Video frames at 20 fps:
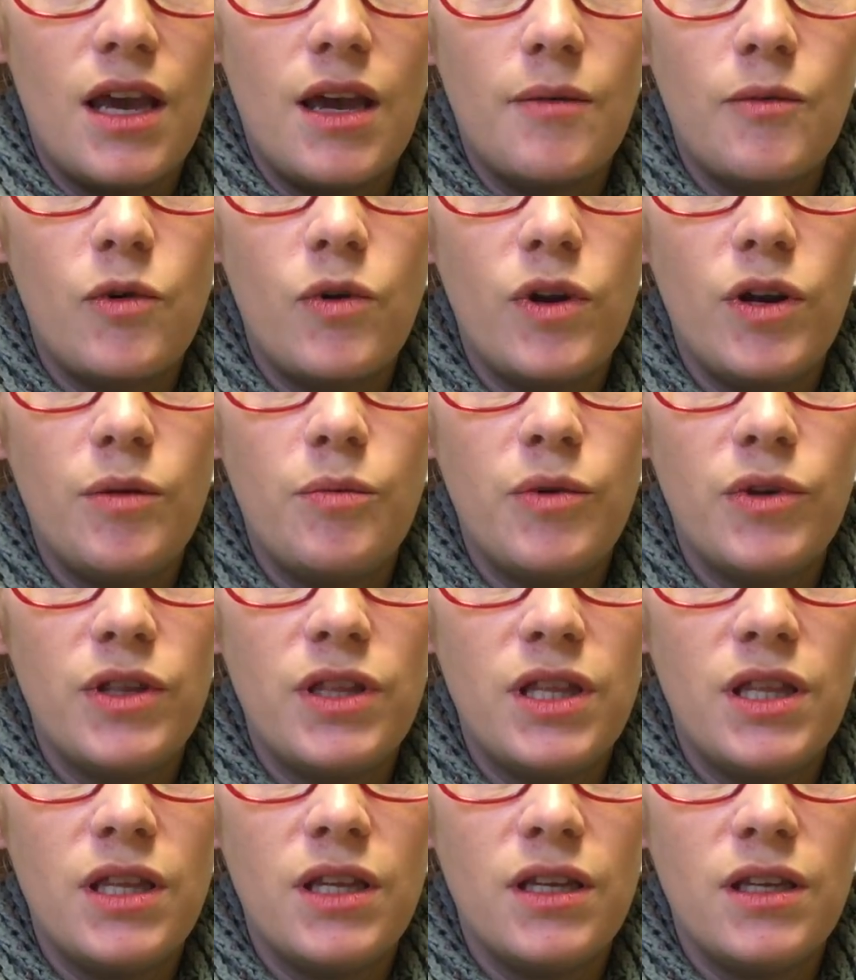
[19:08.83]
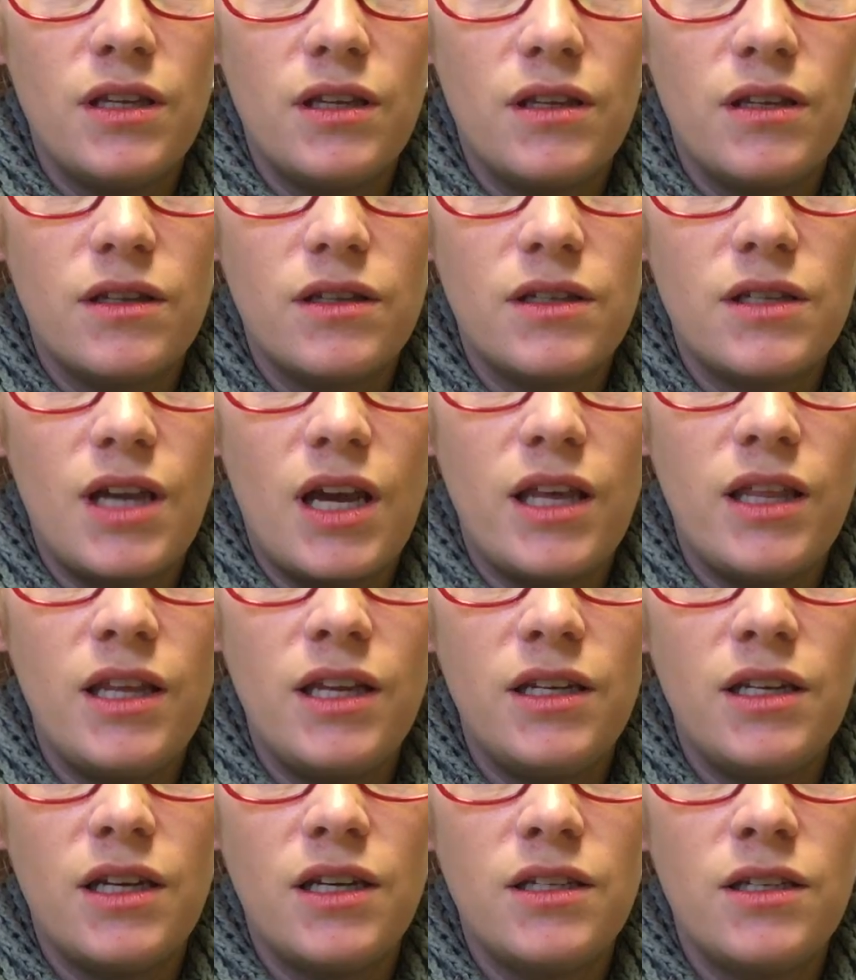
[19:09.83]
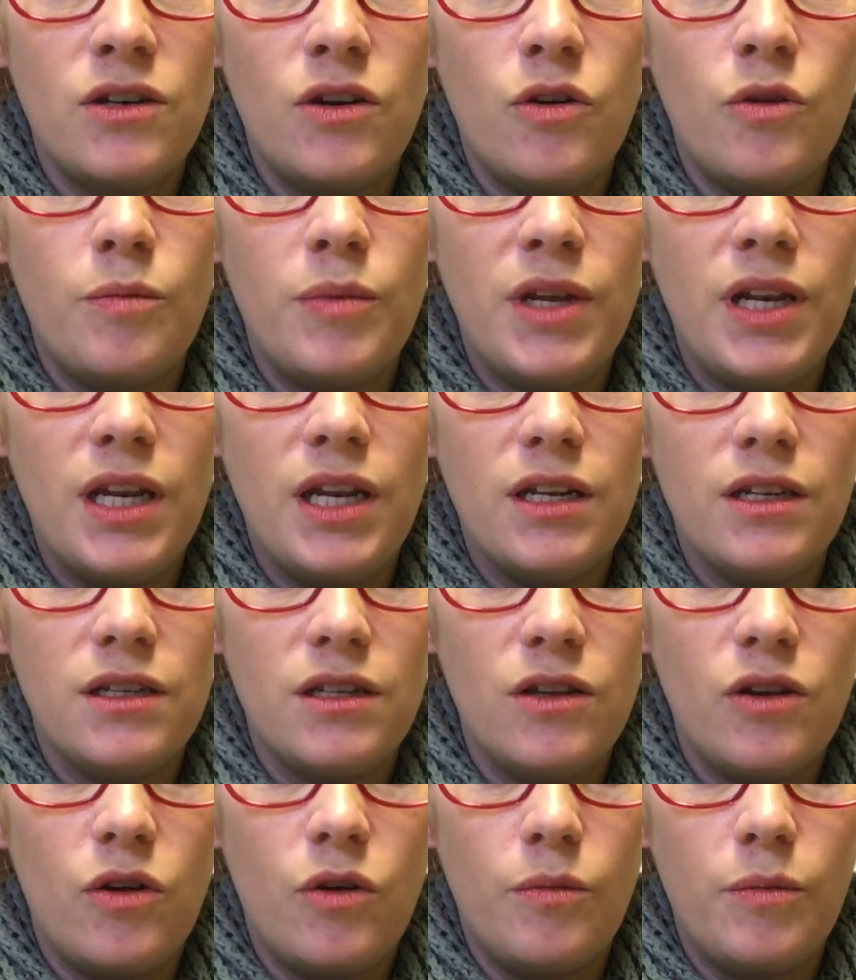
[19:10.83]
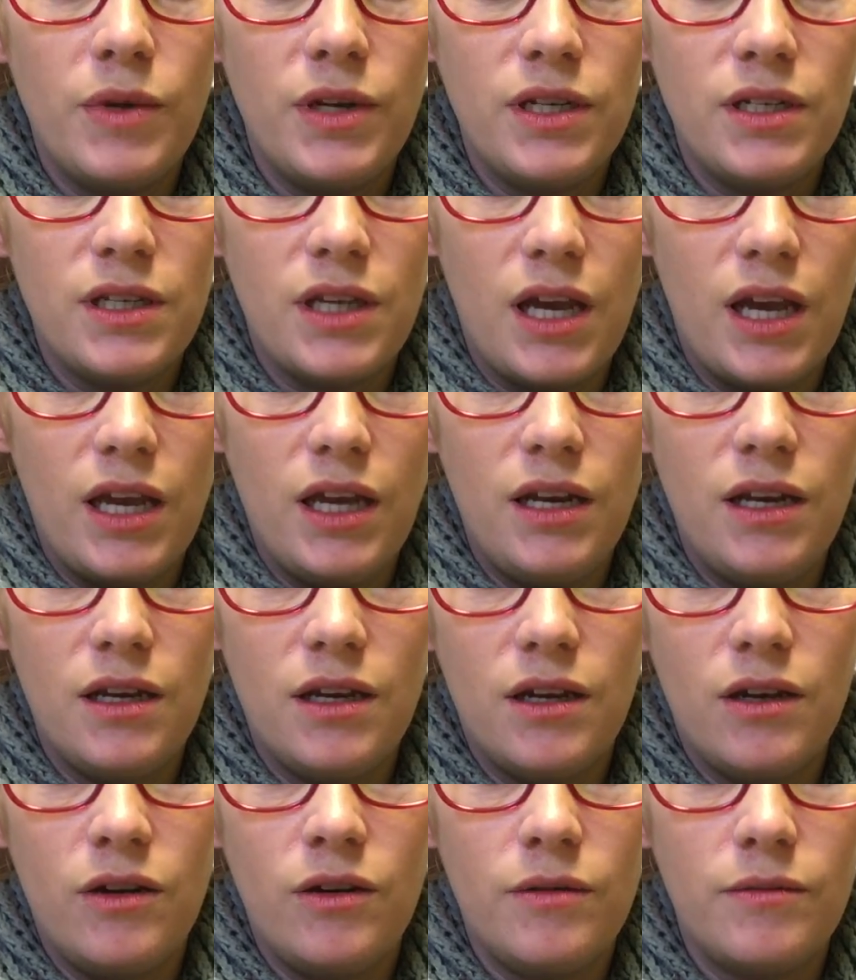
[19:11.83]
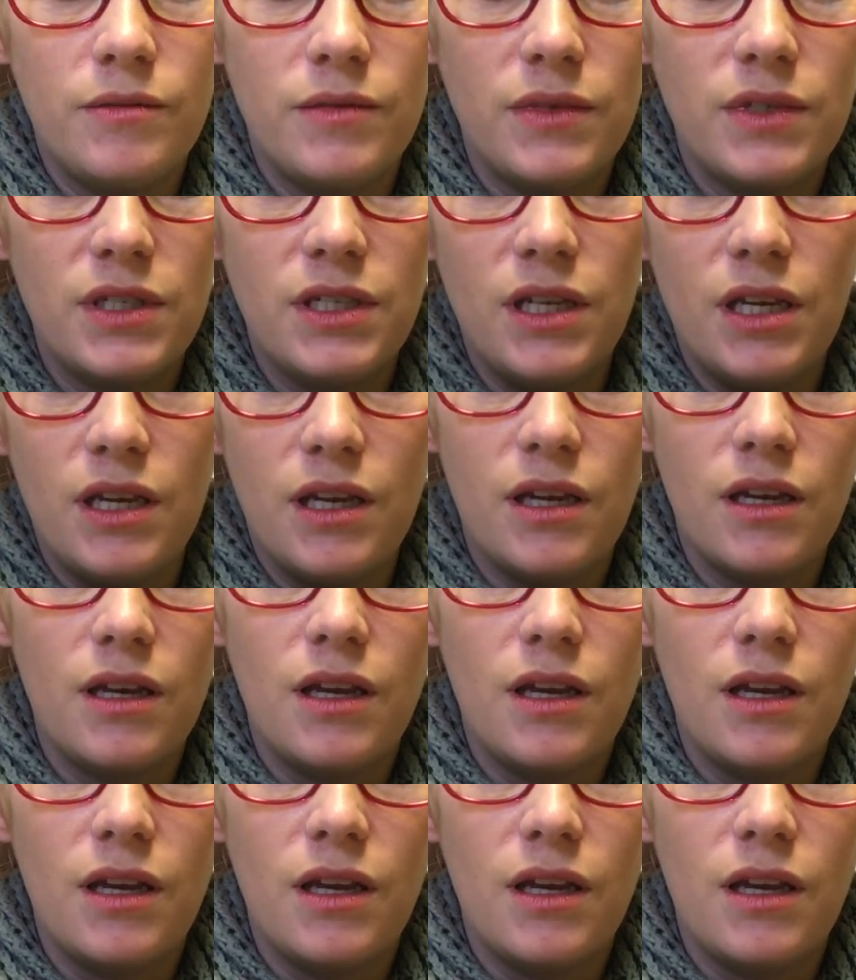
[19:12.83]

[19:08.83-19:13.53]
I'm going to put the side that doesn't open into the open side. Oh, see,